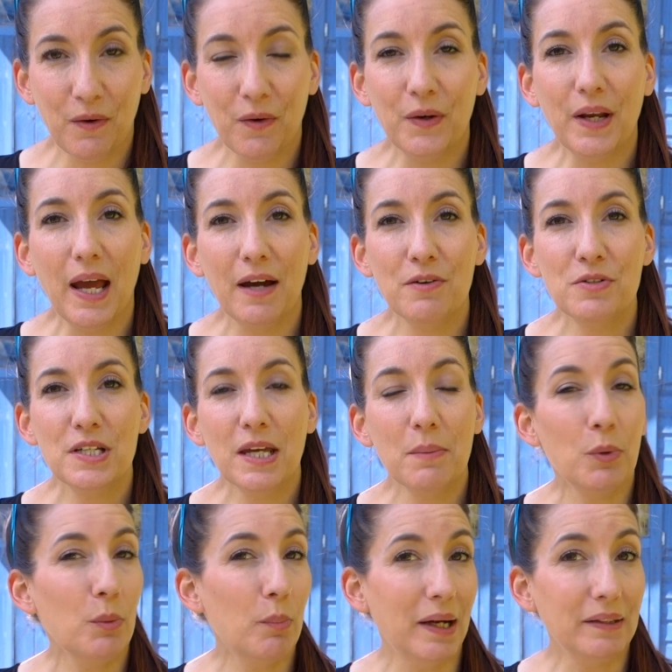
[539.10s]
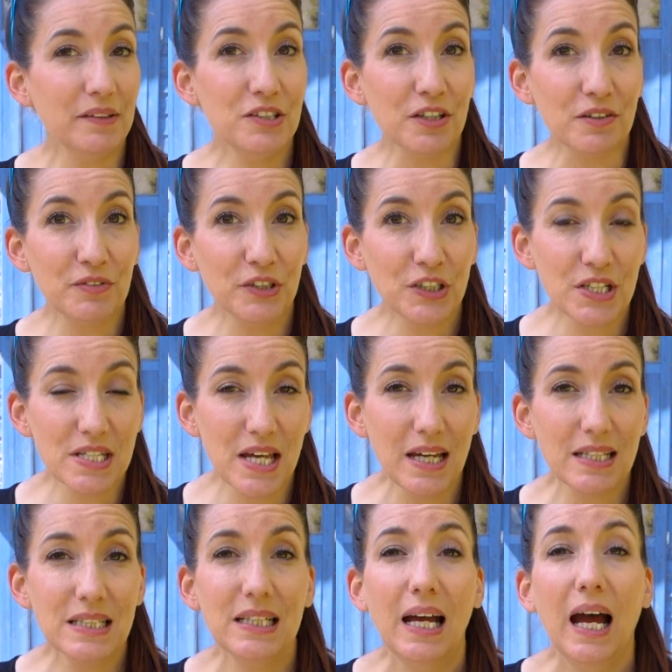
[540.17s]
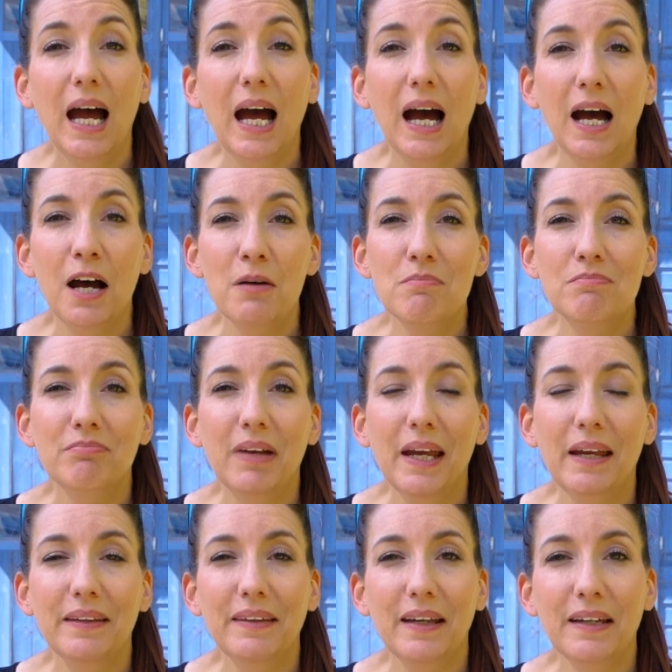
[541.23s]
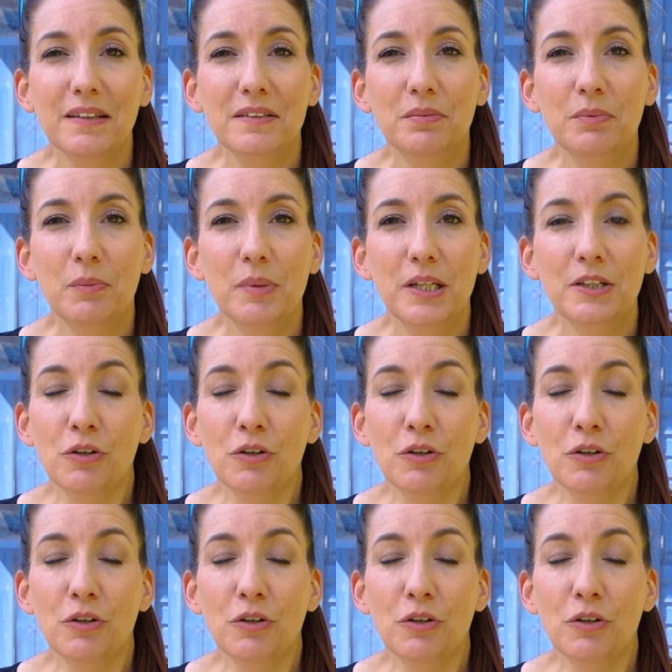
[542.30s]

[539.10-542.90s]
on how to get more mileage out of your cassette, and that will be